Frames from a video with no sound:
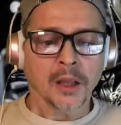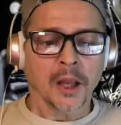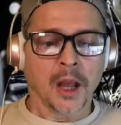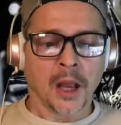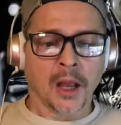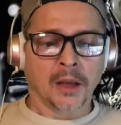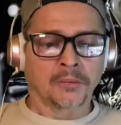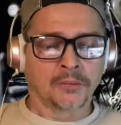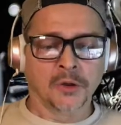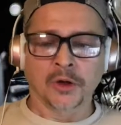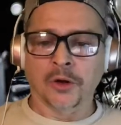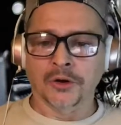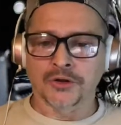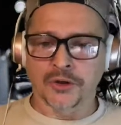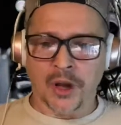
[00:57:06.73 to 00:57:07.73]
And, you
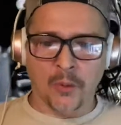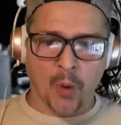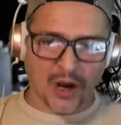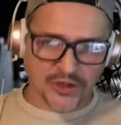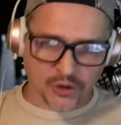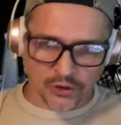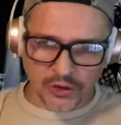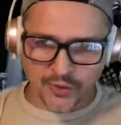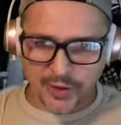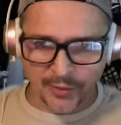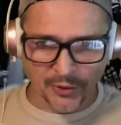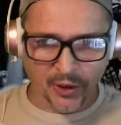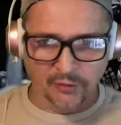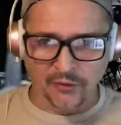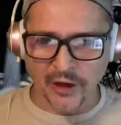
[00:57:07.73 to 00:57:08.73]
know, so I watch all these
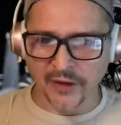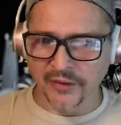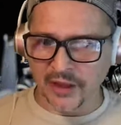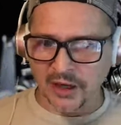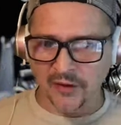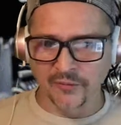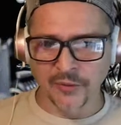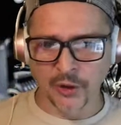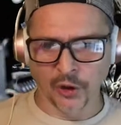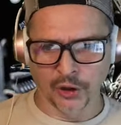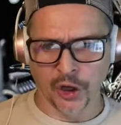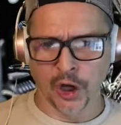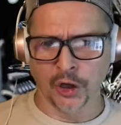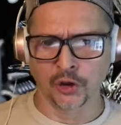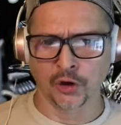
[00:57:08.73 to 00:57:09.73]
people on Reddit. They give them, you know,
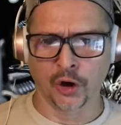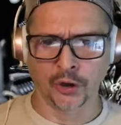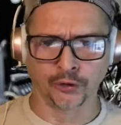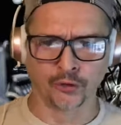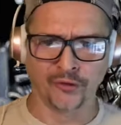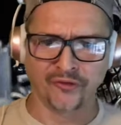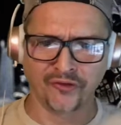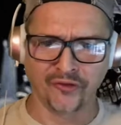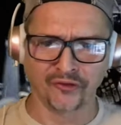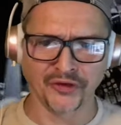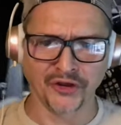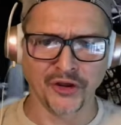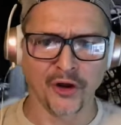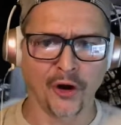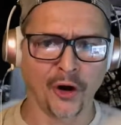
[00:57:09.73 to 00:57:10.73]
yeah, you know, I do a 50
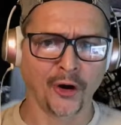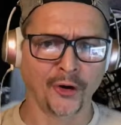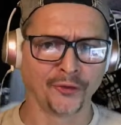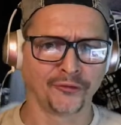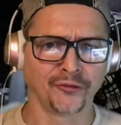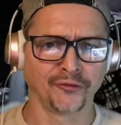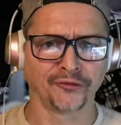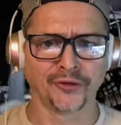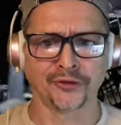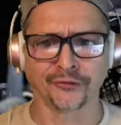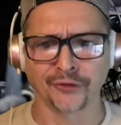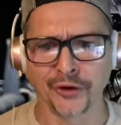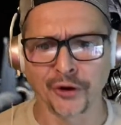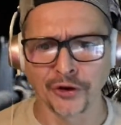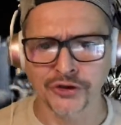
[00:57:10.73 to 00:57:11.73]
yard,
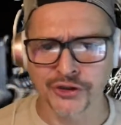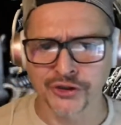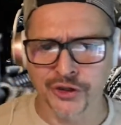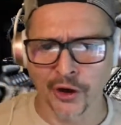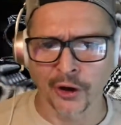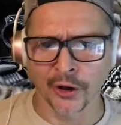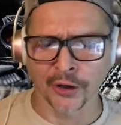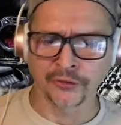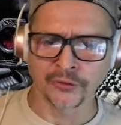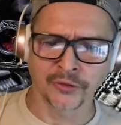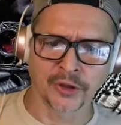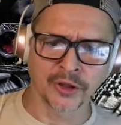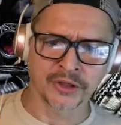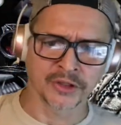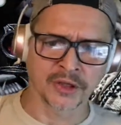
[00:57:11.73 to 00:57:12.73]
5,300 yard, I do
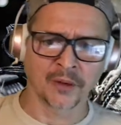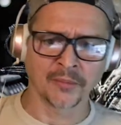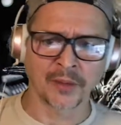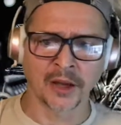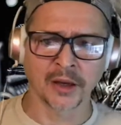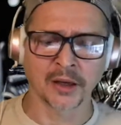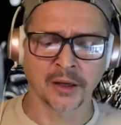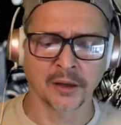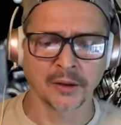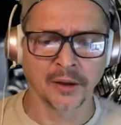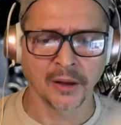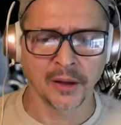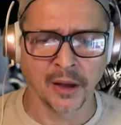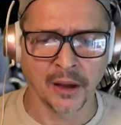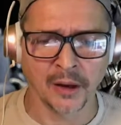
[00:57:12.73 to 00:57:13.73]
this. And I'm like,
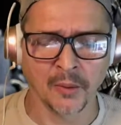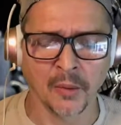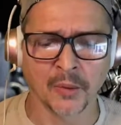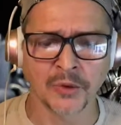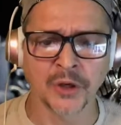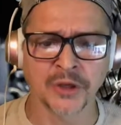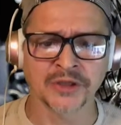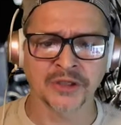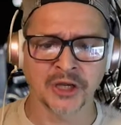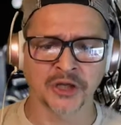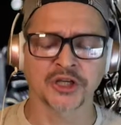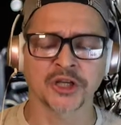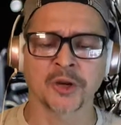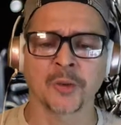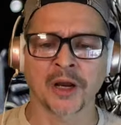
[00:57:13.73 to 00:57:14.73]

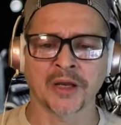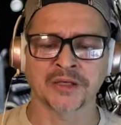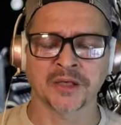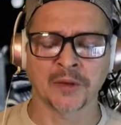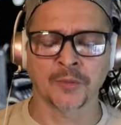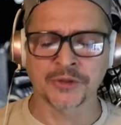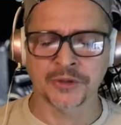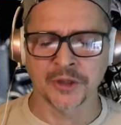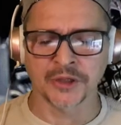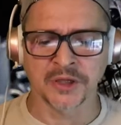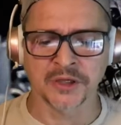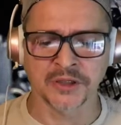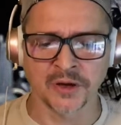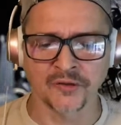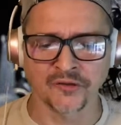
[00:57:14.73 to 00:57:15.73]
essentially what I said was this I
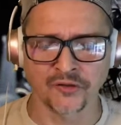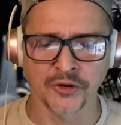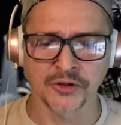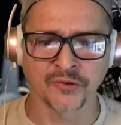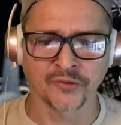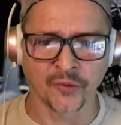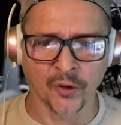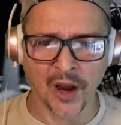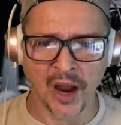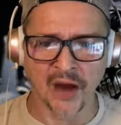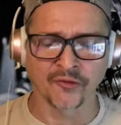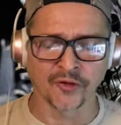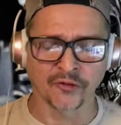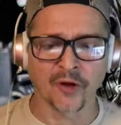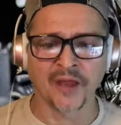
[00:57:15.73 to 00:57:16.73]
say, first of all,
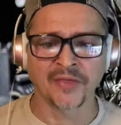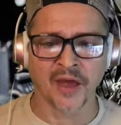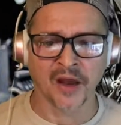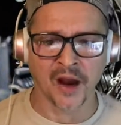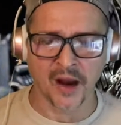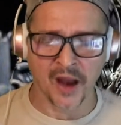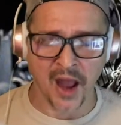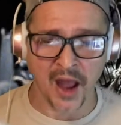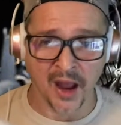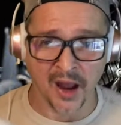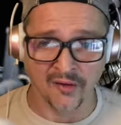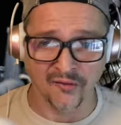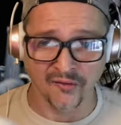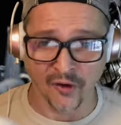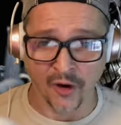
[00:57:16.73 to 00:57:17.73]
every red that I
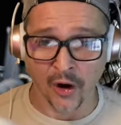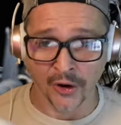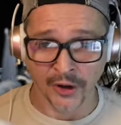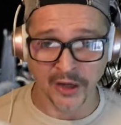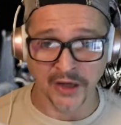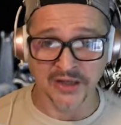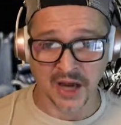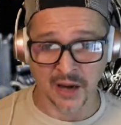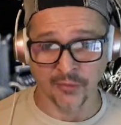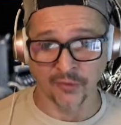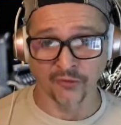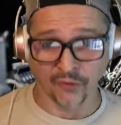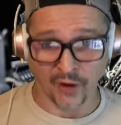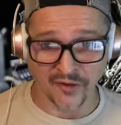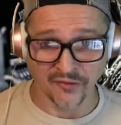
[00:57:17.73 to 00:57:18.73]
have on any type
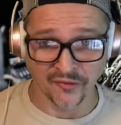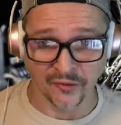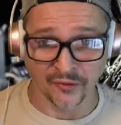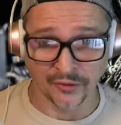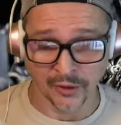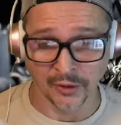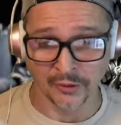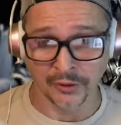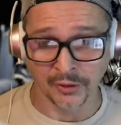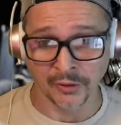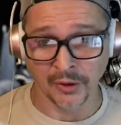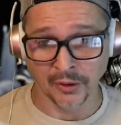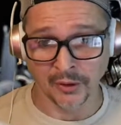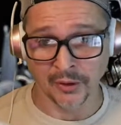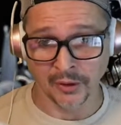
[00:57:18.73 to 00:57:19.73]
of rifle or,
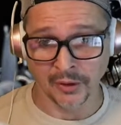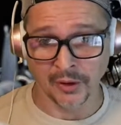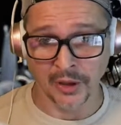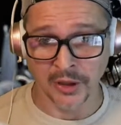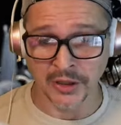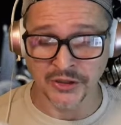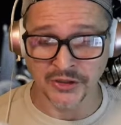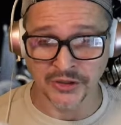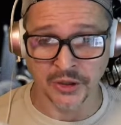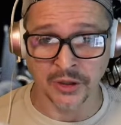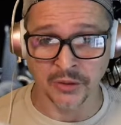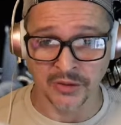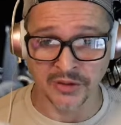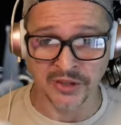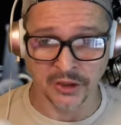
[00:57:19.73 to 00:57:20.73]
uh, is going
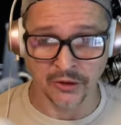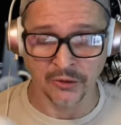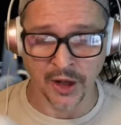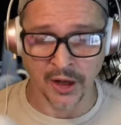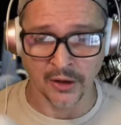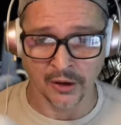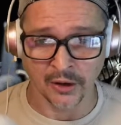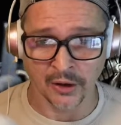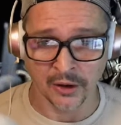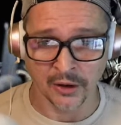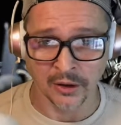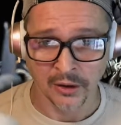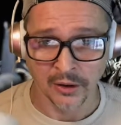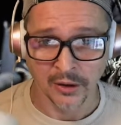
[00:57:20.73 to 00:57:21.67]
to be zeroed at, uh,